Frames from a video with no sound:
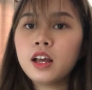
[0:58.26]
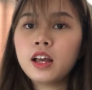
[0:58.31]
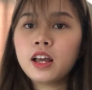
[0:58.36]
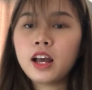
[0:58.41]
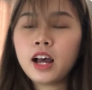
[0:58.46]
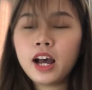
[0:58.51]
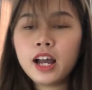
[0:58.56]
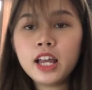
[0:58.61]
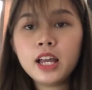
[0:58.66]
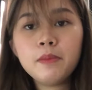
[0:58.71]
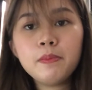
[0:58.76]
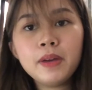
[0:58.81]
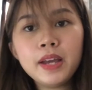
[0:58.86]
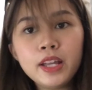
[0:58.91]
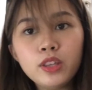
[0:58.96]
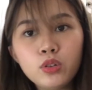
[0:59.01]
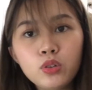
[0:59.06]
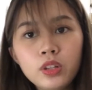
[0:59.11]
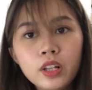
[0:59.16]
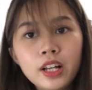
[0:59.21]
Kaya ba
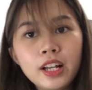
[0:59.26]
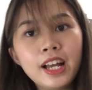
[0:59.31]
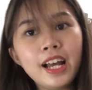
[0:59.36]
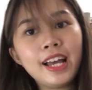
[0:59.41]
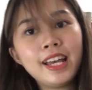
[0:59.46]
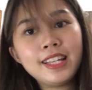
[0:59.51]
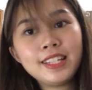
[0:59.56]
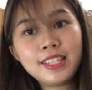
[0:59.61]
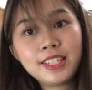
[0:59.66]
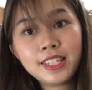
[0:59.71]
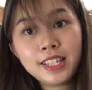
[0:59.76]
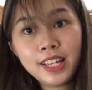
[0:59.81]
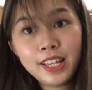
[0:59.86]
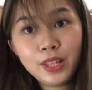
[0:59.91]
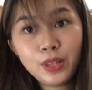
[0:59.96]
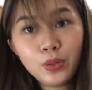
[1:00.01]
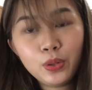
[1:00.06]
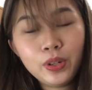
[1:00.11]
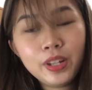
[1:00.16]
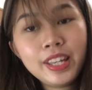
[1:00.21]
ito nun kahit
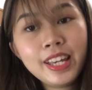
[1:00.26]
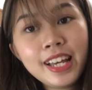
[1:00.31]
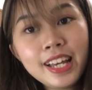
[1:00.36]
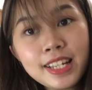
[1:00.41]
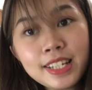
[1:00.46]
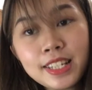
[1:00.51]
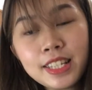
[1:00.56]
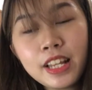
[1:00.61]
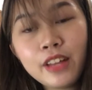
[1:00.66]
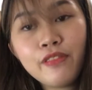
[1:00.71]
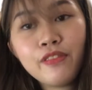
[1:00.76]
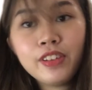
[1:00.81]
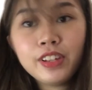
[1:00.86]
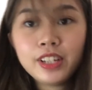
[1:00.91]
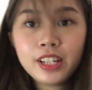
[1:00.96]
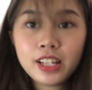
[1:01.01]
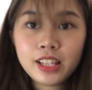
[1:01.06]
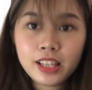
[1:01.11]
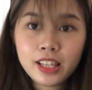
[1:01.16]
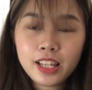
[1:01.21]
sino? Yes,
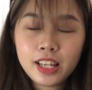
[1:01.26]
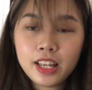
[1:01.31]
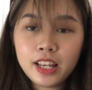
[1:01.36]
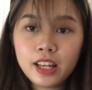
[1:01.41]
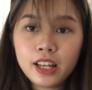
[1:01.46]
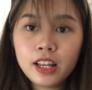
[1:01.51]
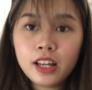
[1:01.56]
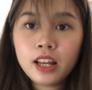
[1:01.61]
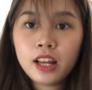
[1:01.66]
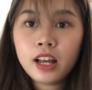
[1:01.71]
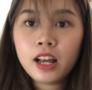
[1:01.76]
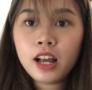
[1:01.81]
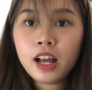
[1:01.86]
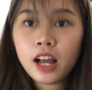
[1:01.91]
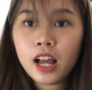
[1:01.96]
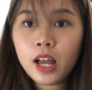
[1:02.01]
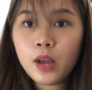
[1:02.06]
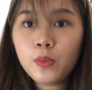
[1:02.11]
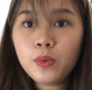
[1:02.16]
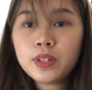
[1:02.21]
definitely.
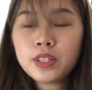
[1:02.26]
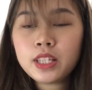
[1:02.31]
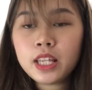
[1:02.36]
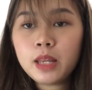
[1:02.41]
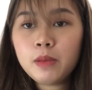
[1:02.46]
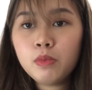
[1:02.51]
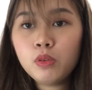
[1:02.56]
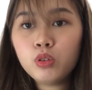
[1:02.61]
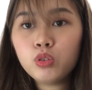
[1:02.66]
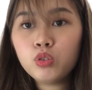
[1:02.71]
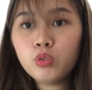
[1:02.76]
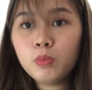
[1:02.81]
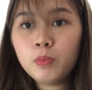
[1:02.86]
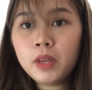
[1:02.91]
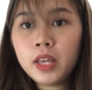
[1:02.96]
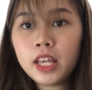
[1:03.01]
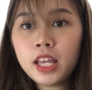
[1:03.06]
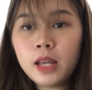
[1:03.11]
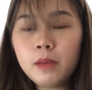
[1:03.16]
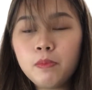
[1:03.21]
I was able to
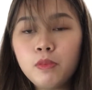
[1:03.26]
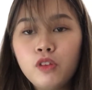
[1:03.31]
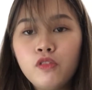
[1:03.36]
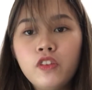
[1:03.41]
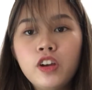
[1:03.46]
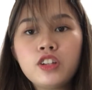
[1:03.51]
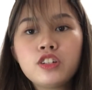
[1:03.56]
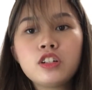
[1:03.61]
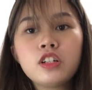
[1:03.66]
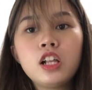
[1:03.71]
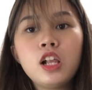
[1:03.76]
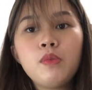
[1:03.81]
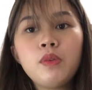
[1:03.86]
make a professional